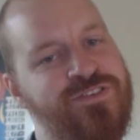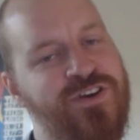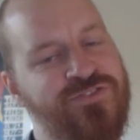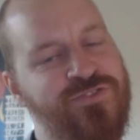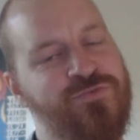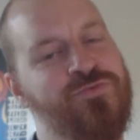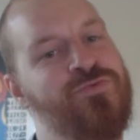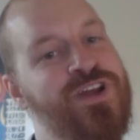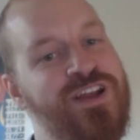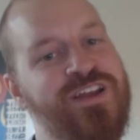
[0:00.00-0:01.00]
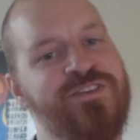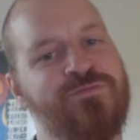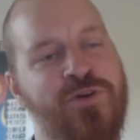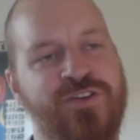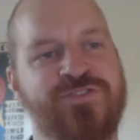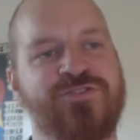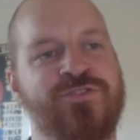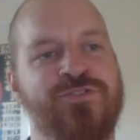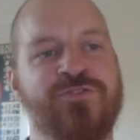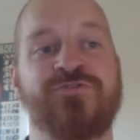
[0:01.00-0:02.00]
cost you really much
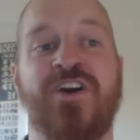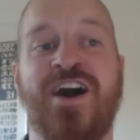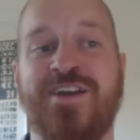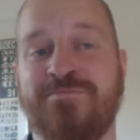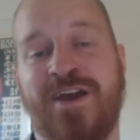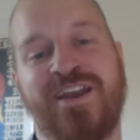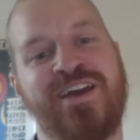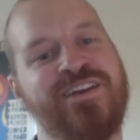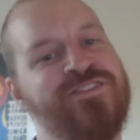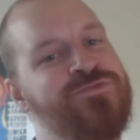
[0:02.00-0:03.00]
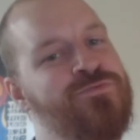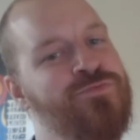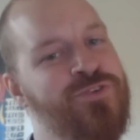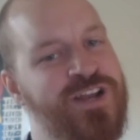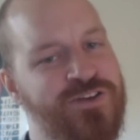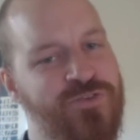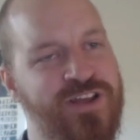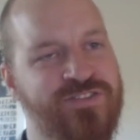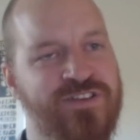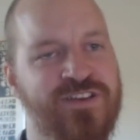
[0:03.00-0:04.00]
to do. 5 mana is really
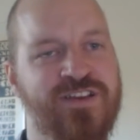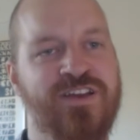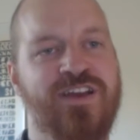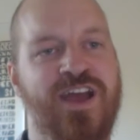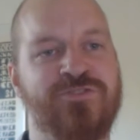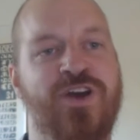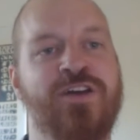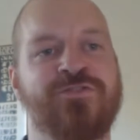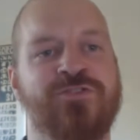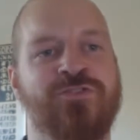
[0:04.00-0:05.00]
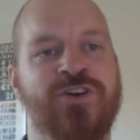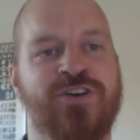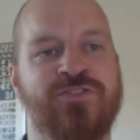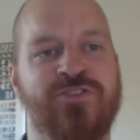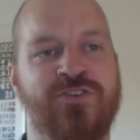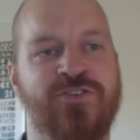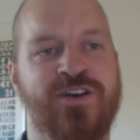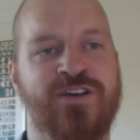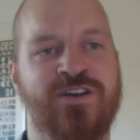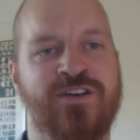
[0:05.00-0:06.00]
crazy, and you have to
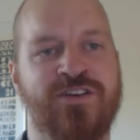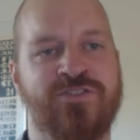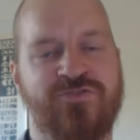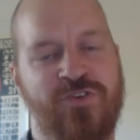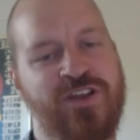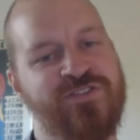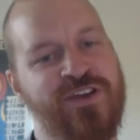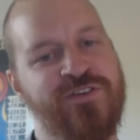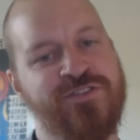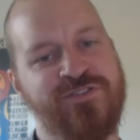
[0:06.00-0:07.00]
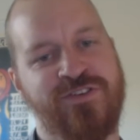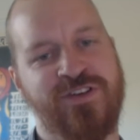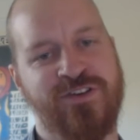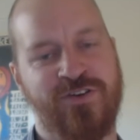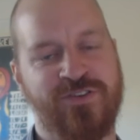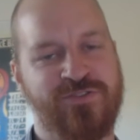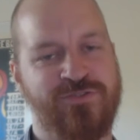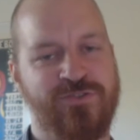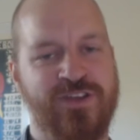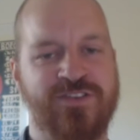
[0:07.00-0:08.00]
control a sliver in order
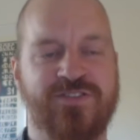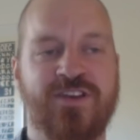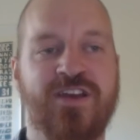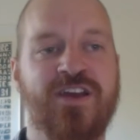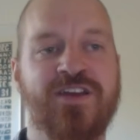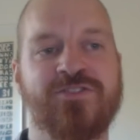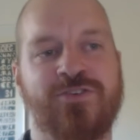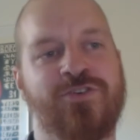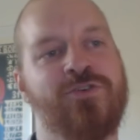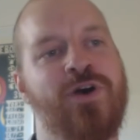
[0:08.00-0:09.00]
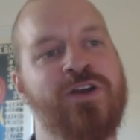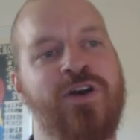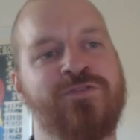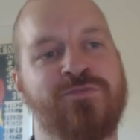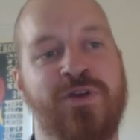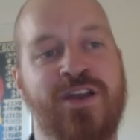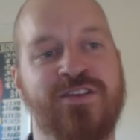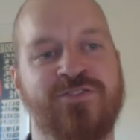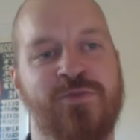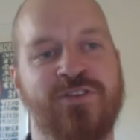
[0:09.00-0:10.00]
to do this. So I don't know why you have to
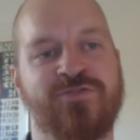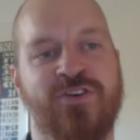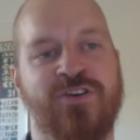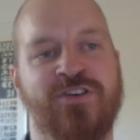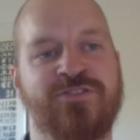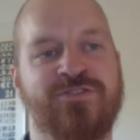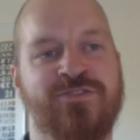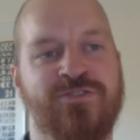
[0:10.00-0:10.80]
pay so much for,